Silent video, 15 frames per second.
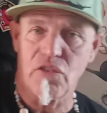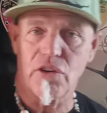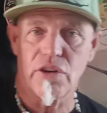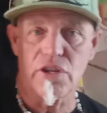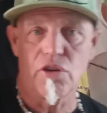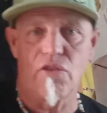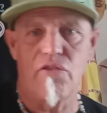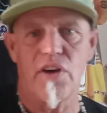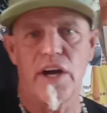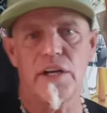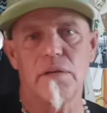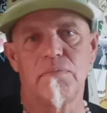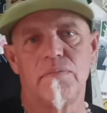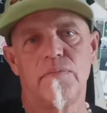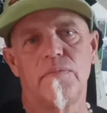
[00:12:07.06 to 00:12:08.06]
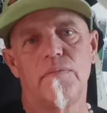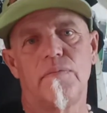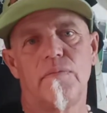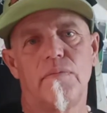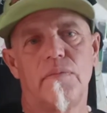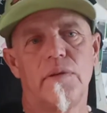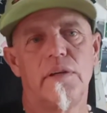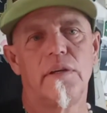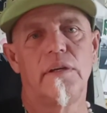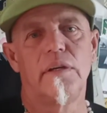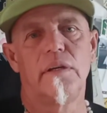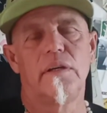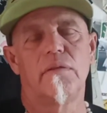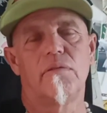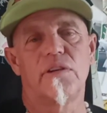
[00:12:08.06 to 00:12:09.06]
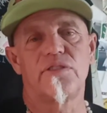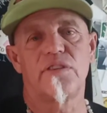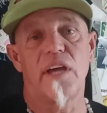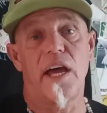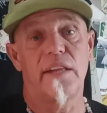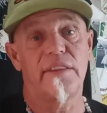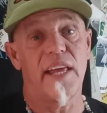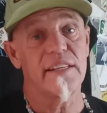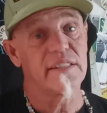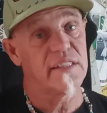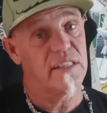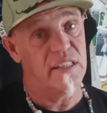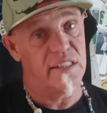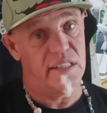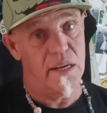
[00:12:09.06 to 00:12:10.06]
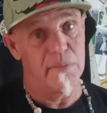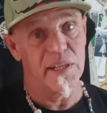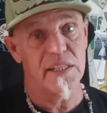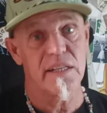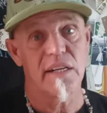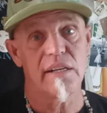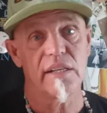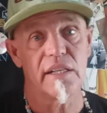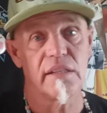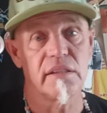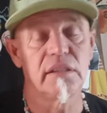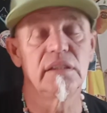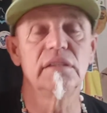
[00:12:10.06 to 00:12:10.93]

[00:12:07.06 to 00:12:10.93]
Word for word: over. You'll find them. What's that? That's the cemetery.